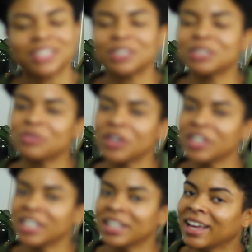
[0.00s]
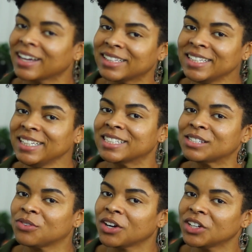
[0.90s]
So it's very clean.
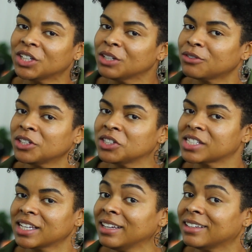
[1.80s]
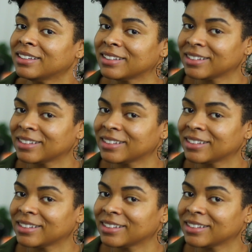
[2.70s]
It's very good for your skin.